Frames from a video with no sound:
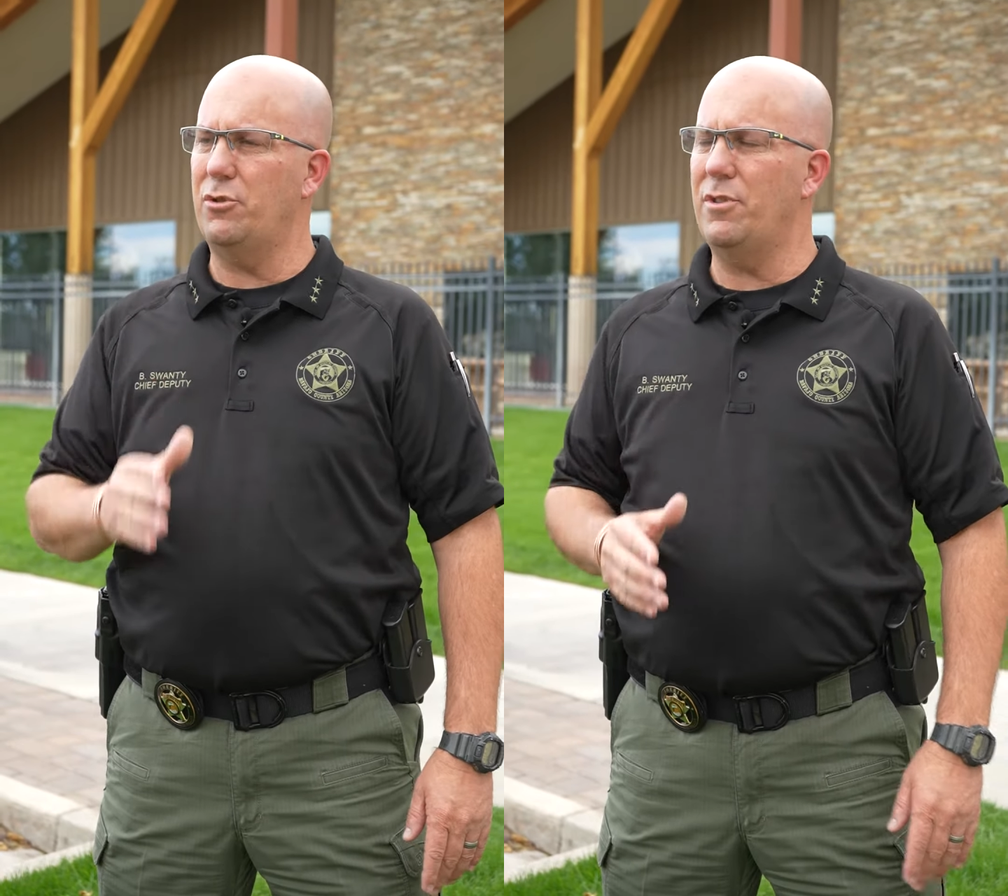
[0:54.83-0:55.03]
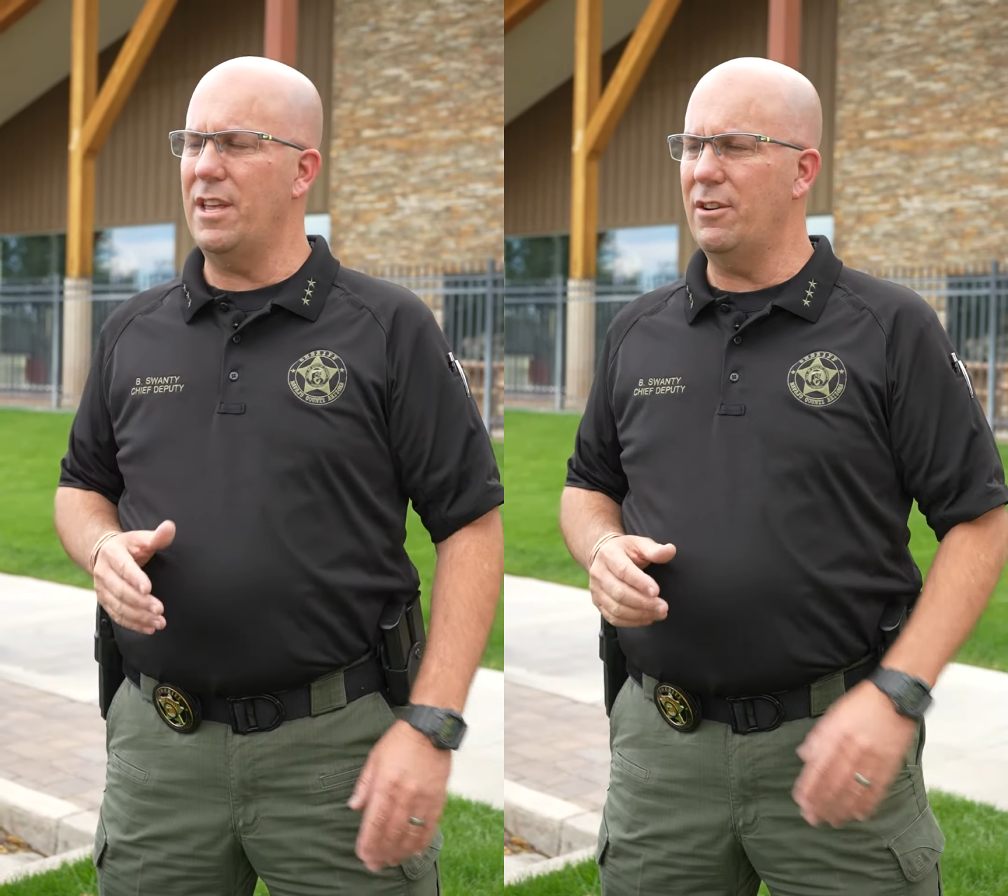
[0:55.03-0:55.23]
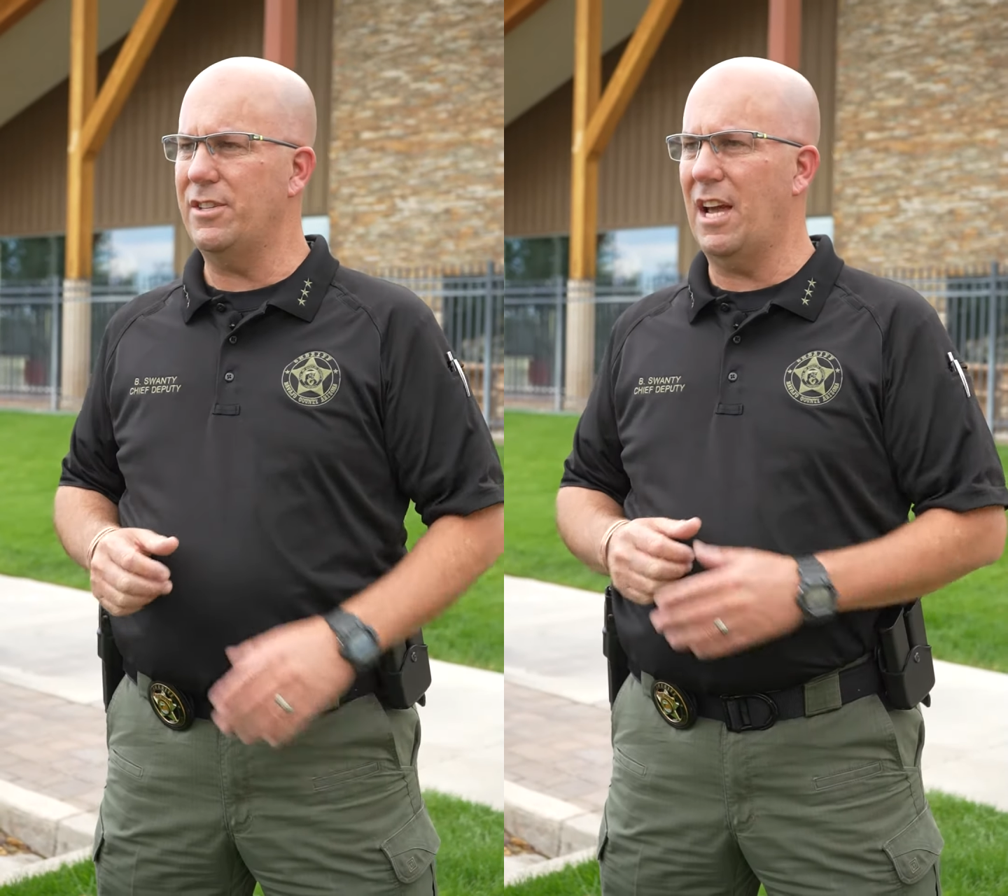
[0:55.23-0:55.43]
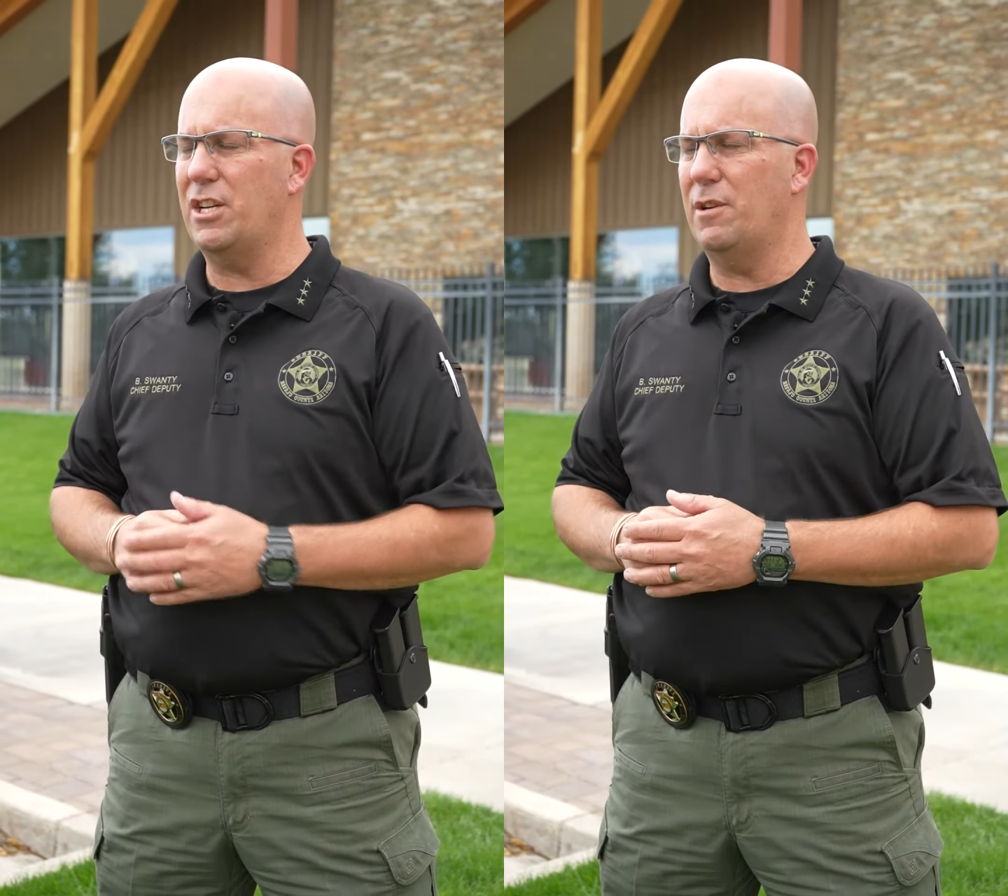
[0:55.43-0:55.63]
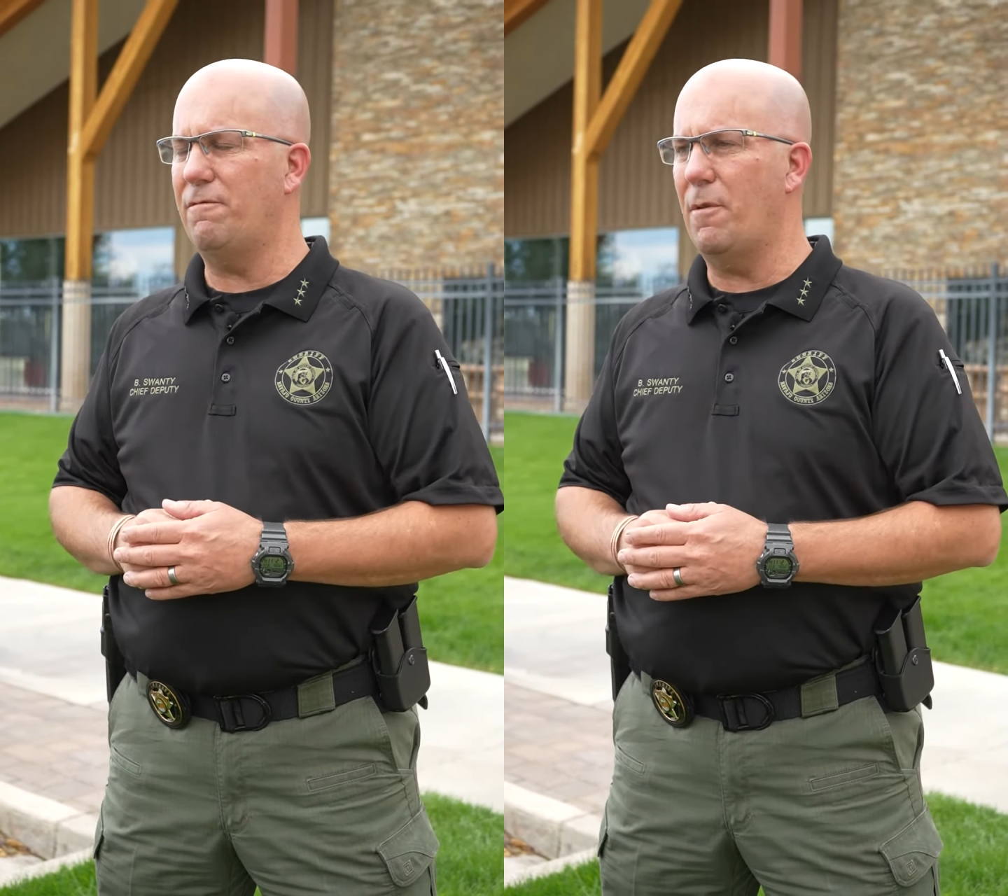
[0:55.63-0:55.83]
through the
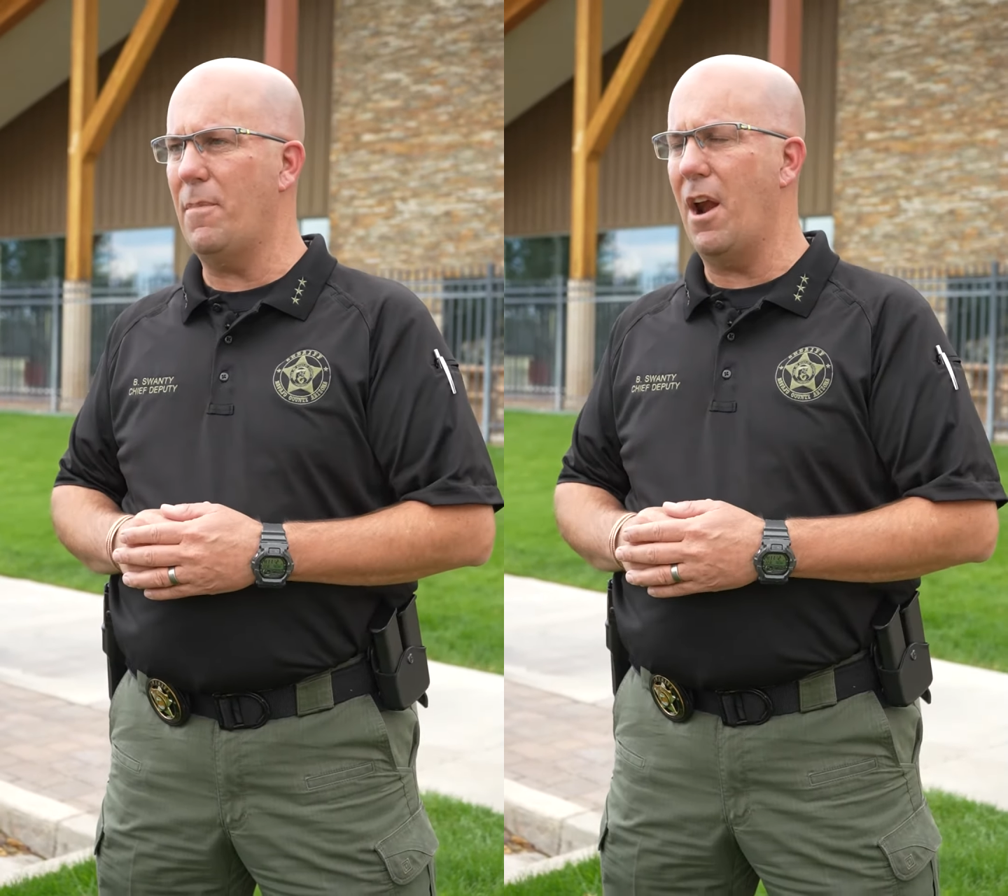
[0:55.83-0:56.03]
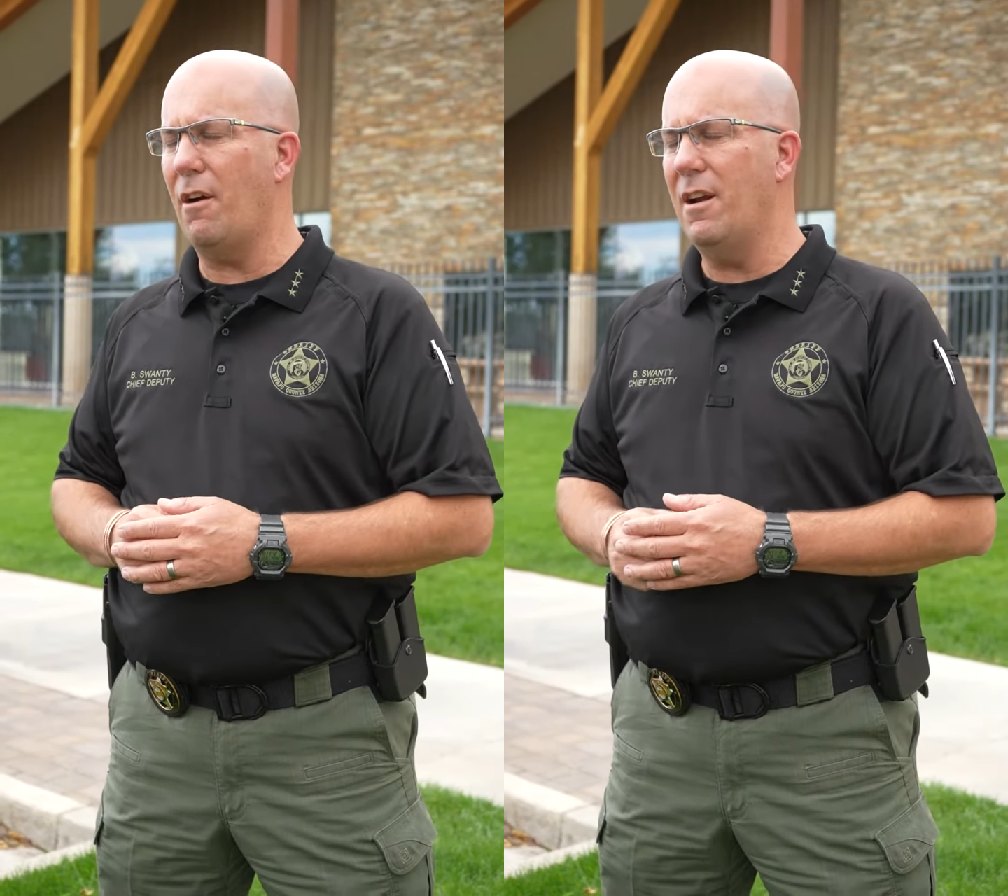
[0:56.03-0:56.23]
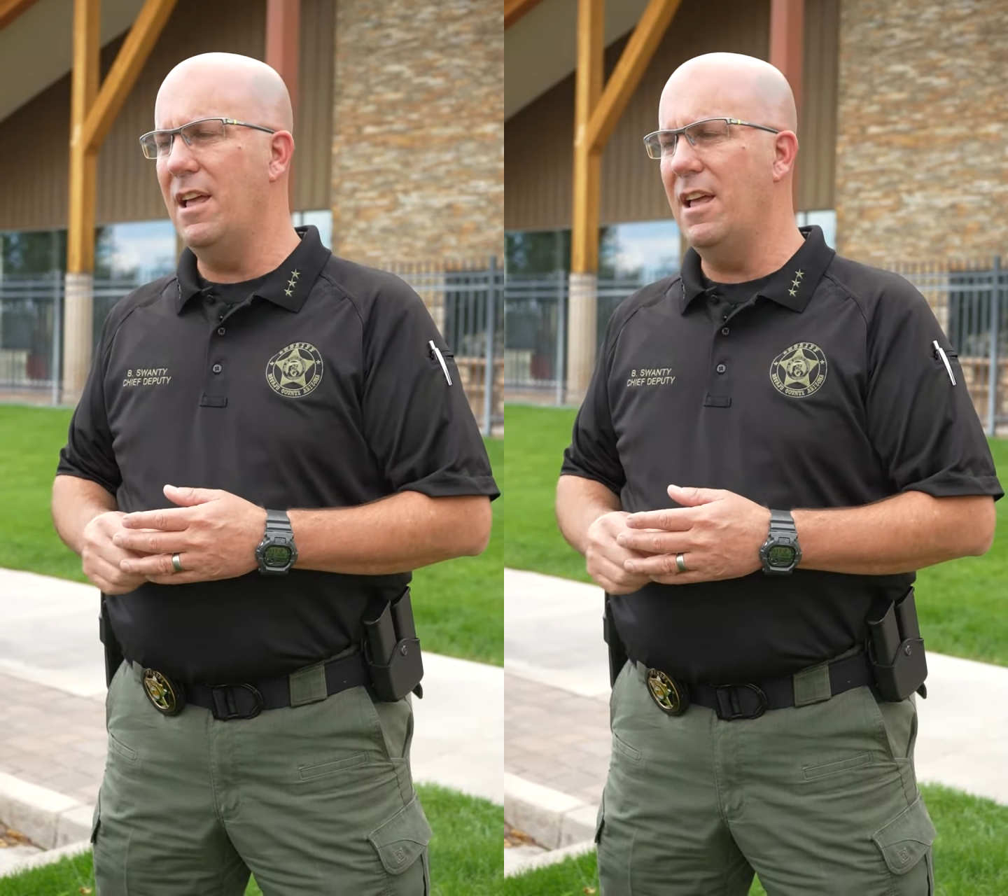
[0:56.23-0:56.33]
intersection from there.